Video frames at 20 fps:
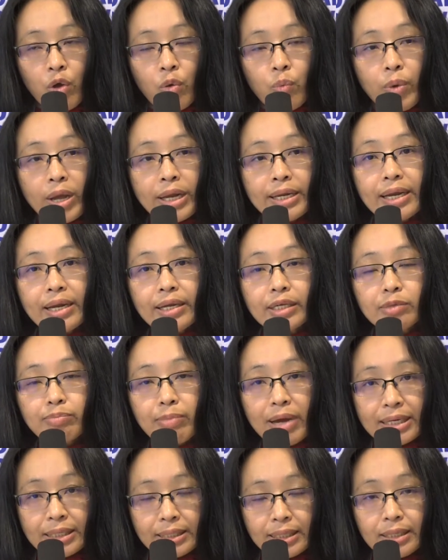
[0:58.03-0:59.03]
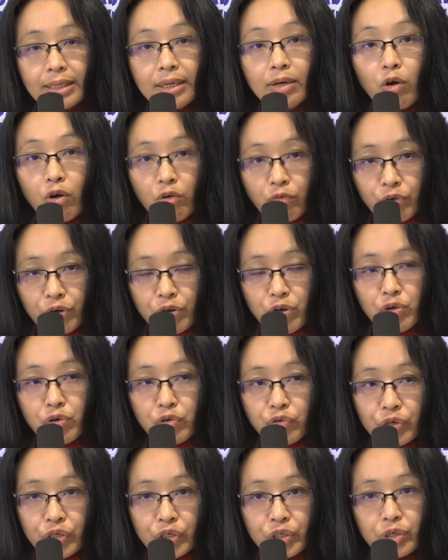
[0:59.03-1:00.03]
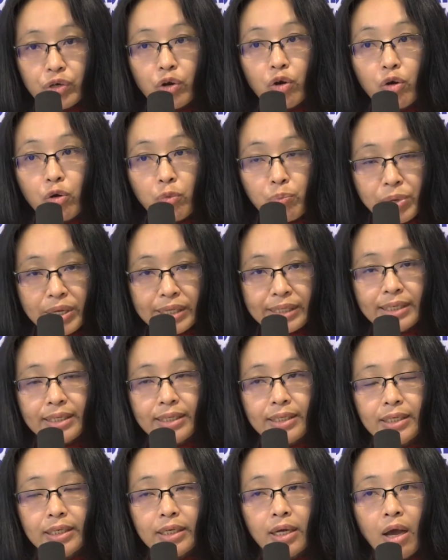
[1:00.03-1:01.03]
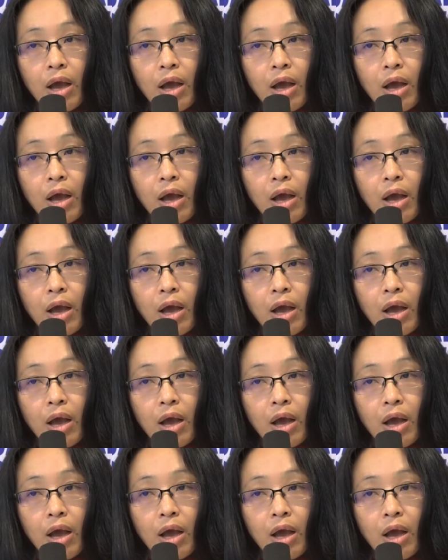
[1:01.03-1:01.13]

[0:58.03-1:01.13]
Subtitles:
When there is maternal overnutrition or obesity,